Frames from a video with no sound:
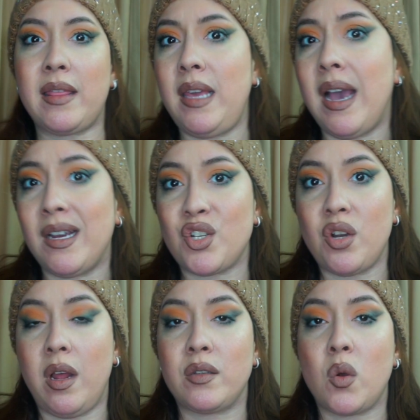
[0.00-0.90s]
the
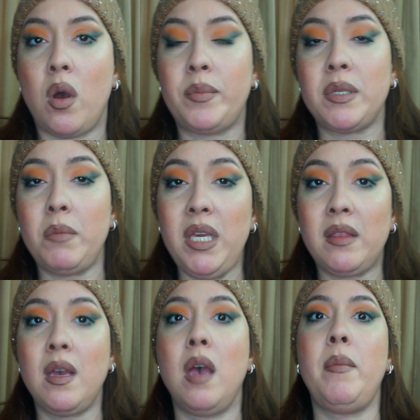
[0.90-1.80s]
astronauts go up to meet
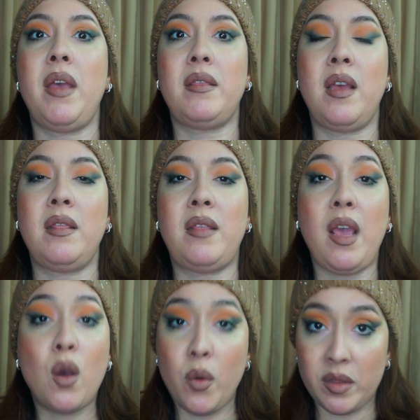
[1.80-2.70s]
them, and then they
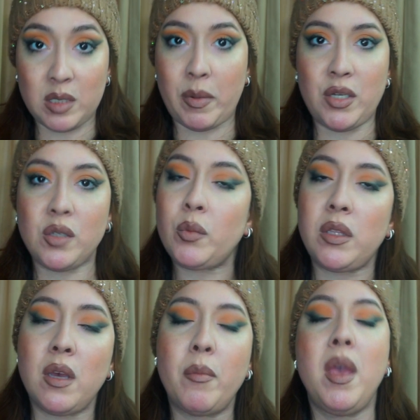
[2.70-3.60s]
go in the spaceship with
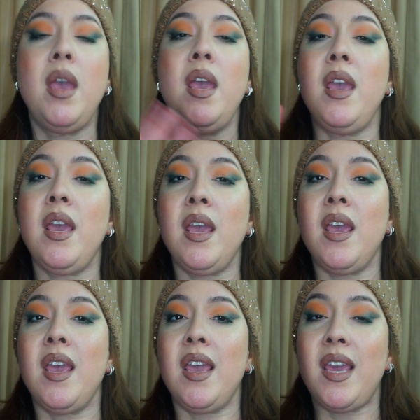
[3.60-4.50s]
them.
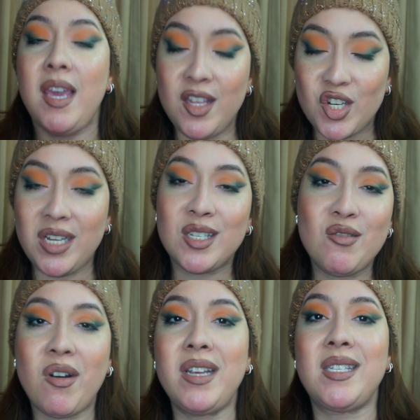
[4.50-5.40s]
Jason
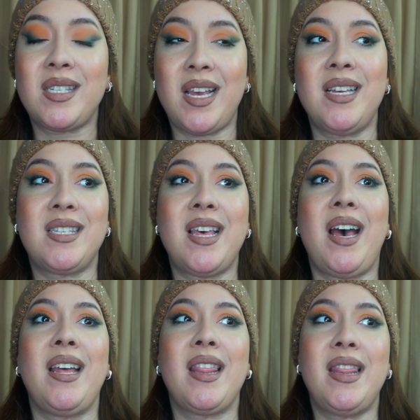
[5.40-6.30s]
Rice says
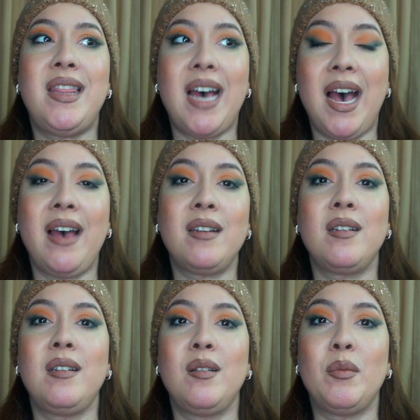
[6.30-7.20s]
that that
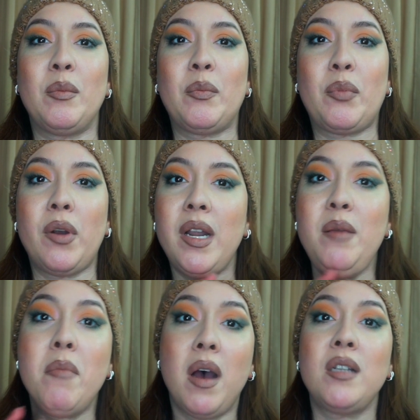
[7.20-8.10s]
pretty
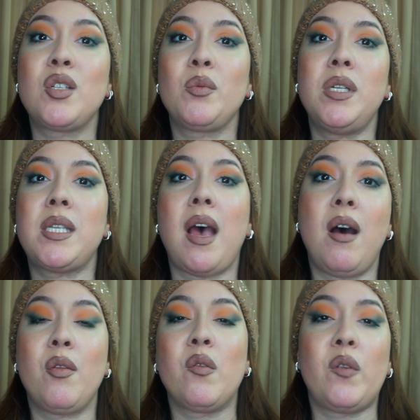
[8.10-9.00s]
much was
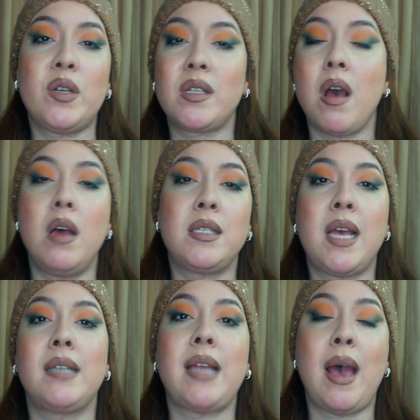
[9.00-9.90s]
how the first
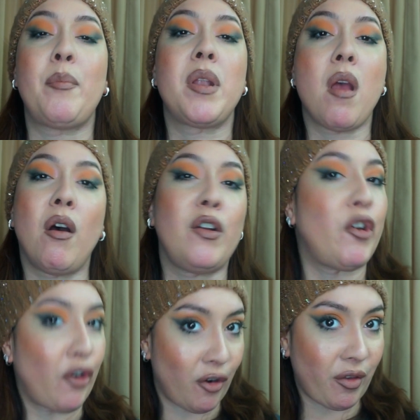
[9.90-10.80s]
contact happened on
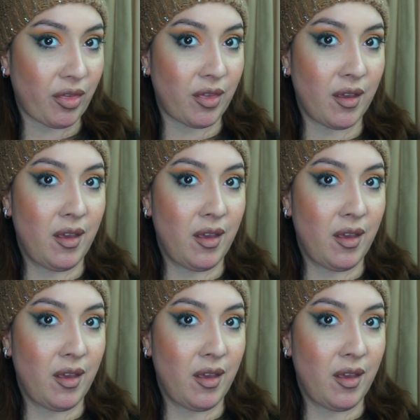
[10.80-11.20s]
Earth.